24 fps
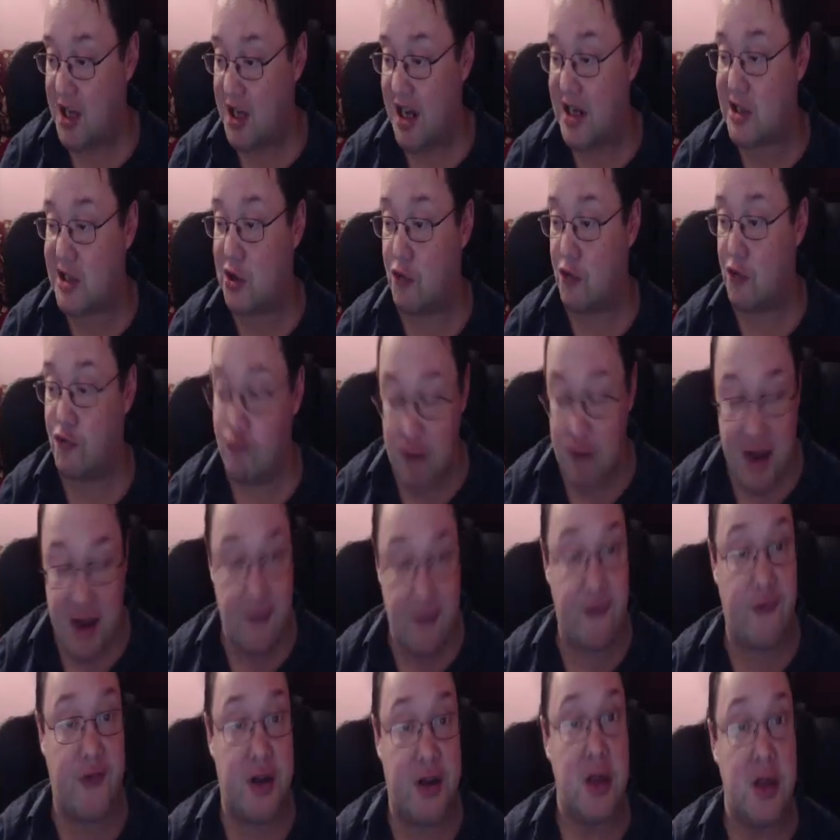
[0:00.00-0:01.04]
It's a
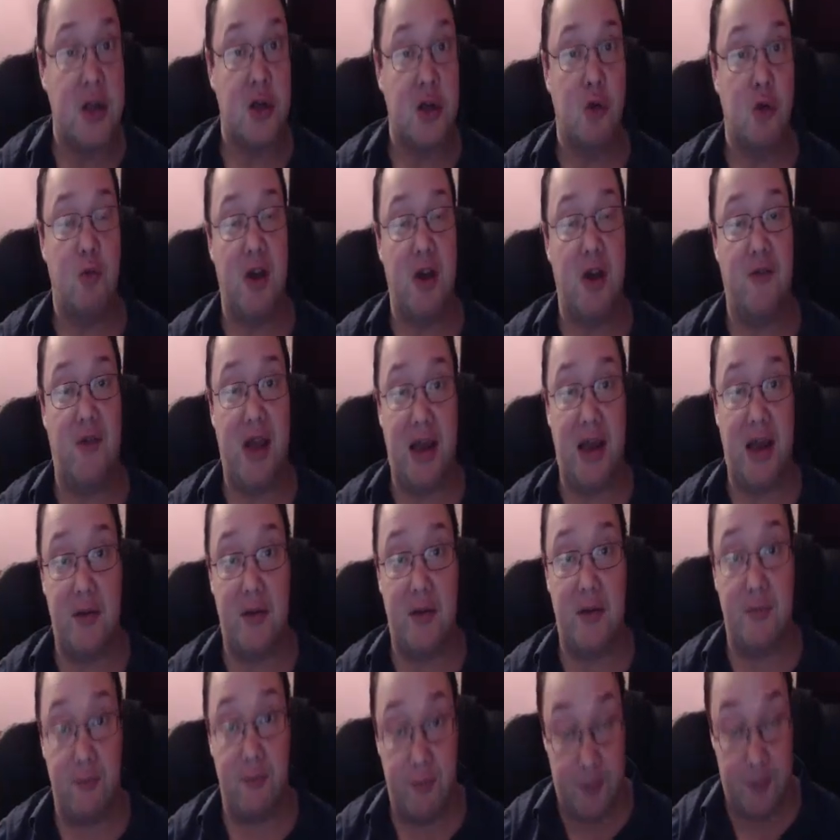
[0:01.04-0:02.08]
rift
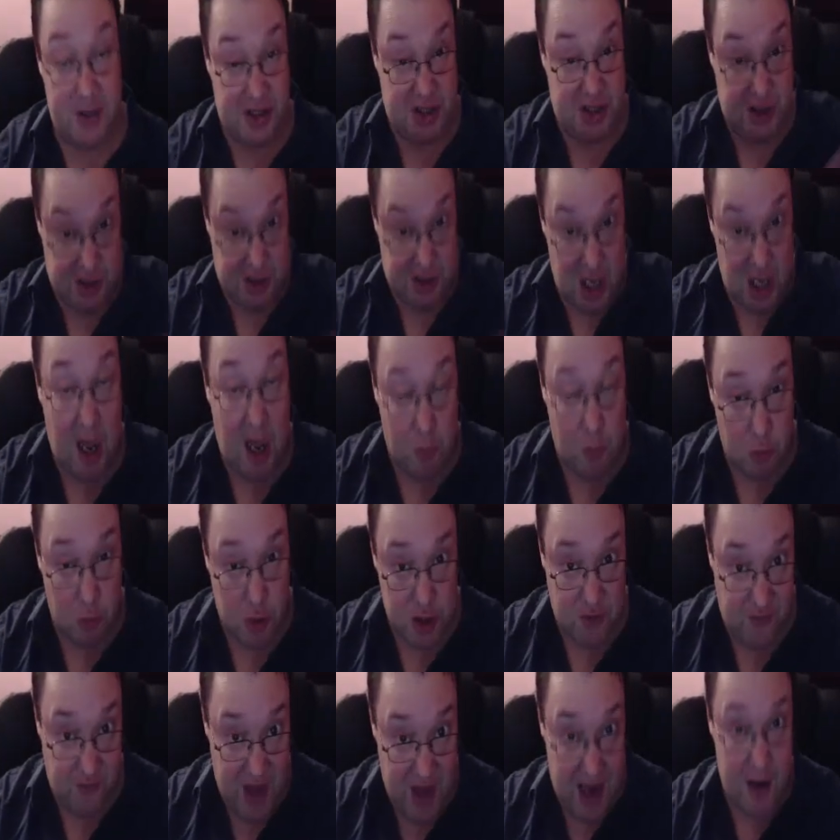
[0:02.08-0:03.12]
within Star
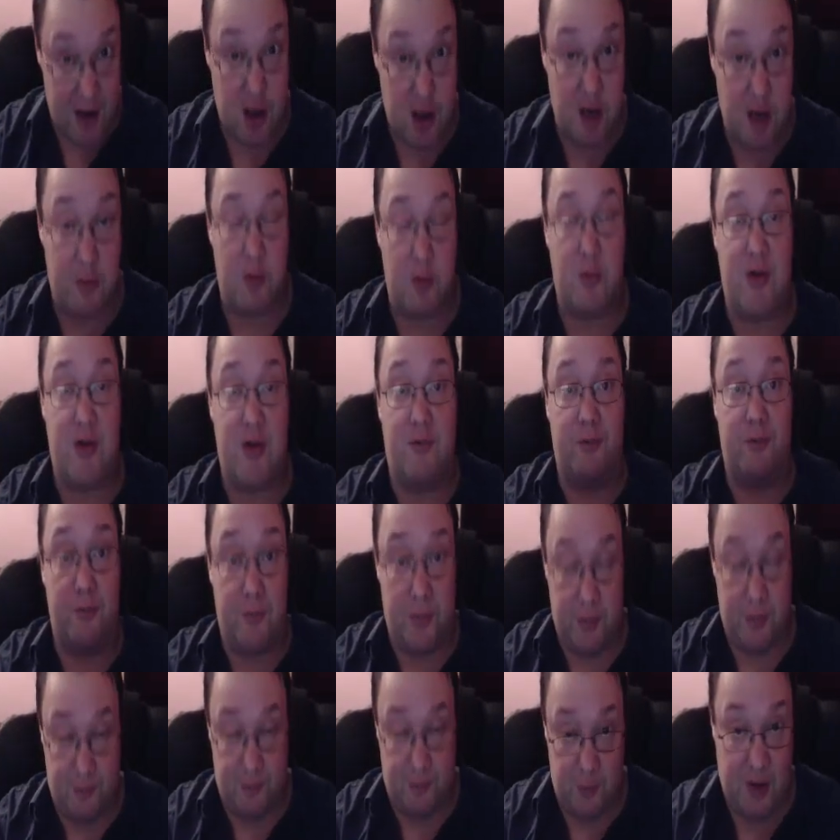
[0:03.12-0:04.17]
Wars fandom and
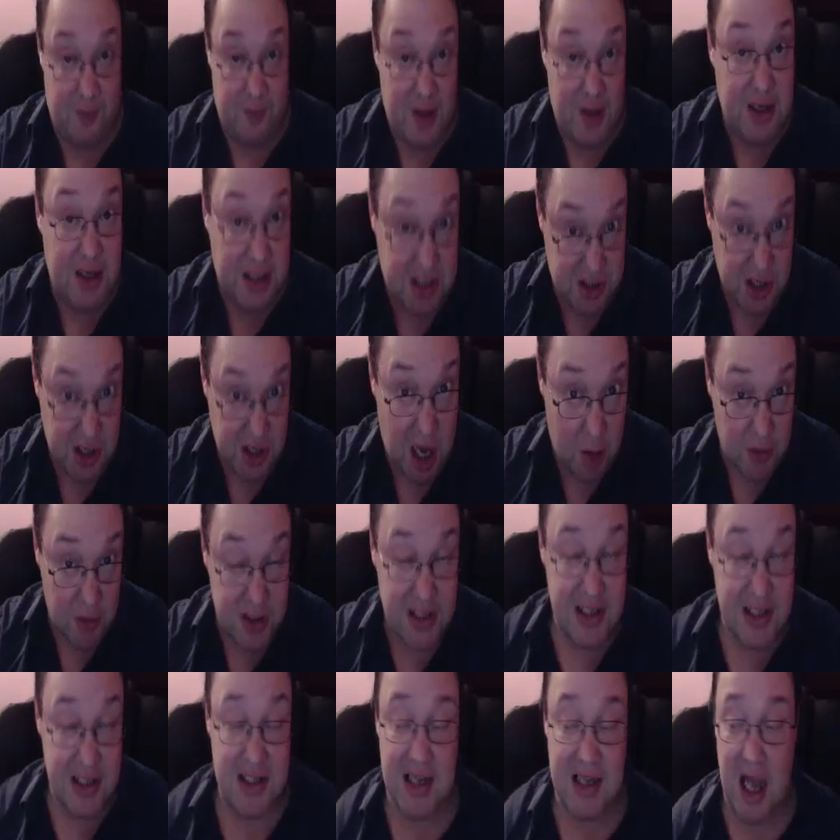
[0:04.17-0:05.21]
within Star Wars
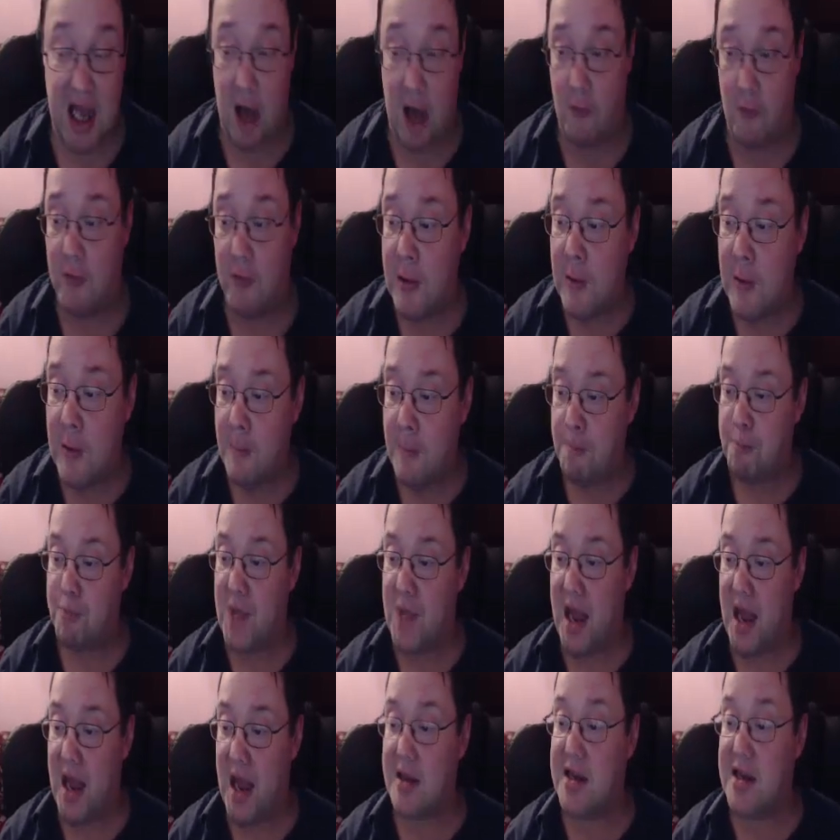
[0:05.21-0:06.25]
itself
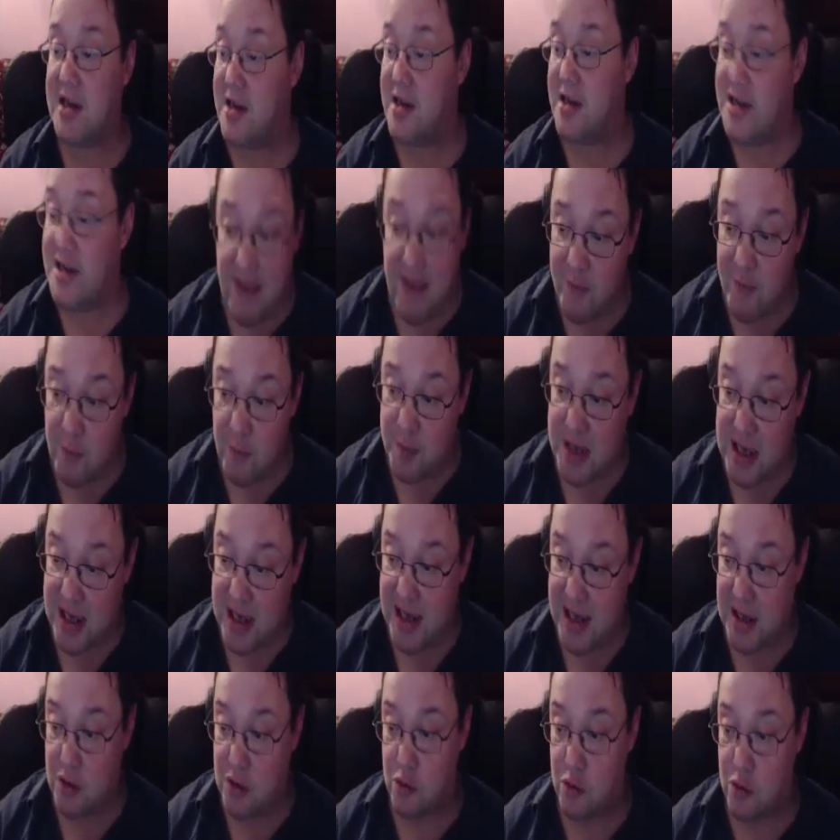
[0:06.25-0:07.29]
that can never be
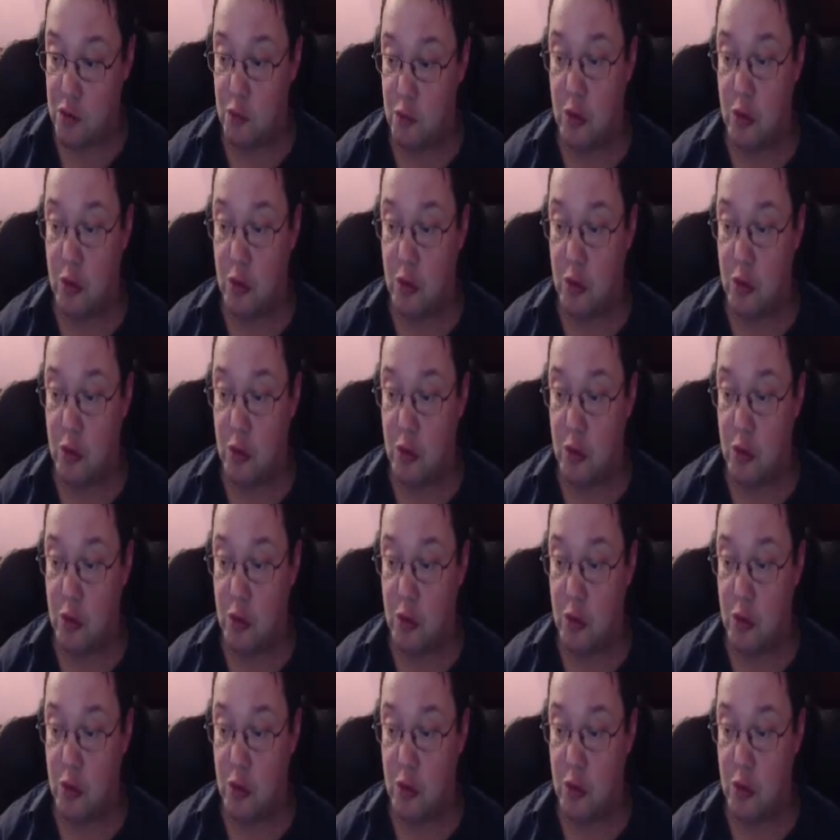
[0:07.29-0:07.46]
healed.